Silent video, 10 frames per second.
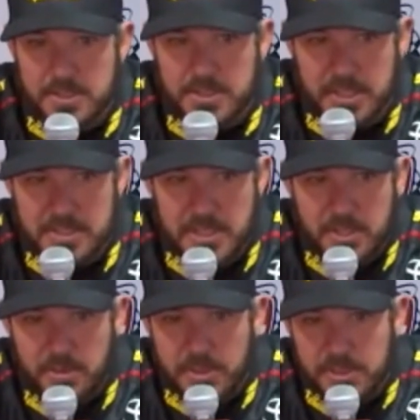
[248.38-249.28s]
just
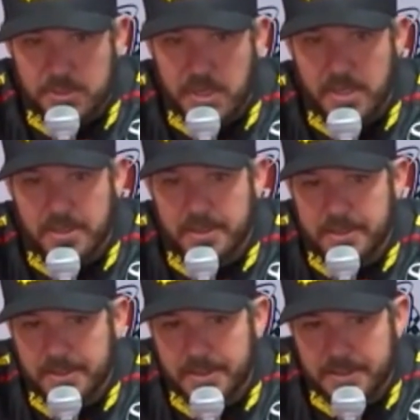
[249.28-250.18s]
continuing to try to,
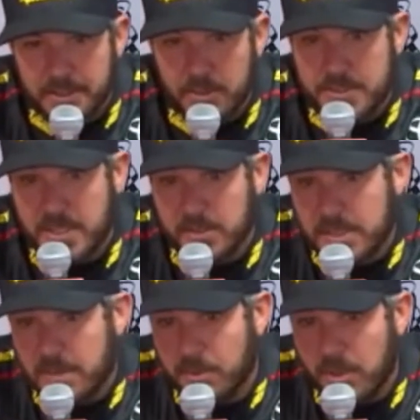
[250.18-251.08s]
you know, stay on
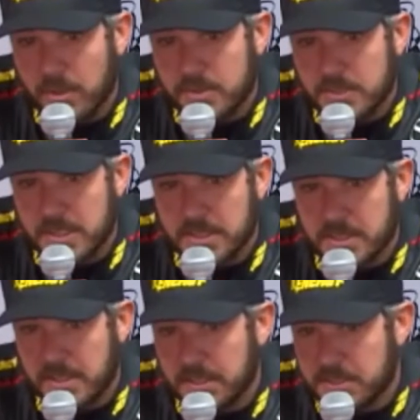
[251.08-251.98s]
top of all those things,
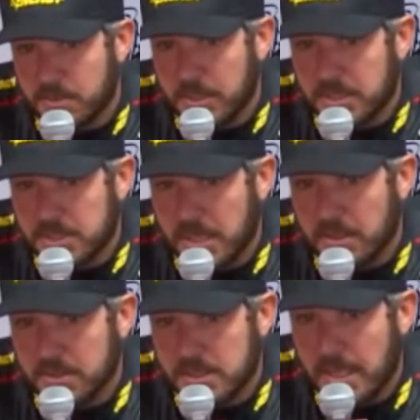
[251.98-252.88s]
I think is the biggest
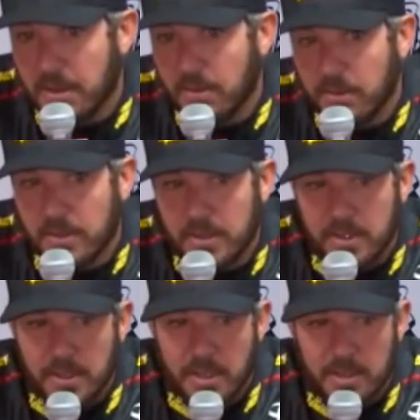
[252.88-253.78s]
challenge now.
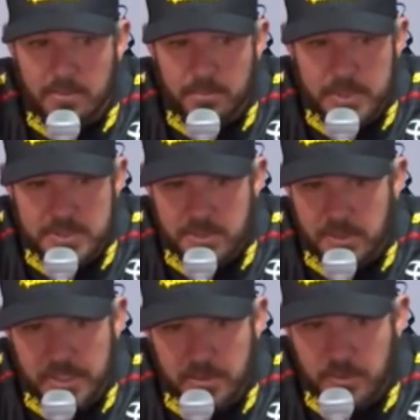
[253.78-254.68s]
But
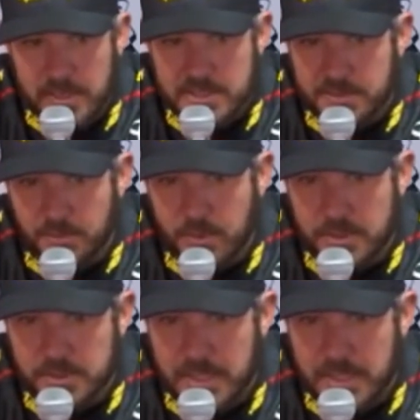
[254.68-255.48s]
certainly in the race, 400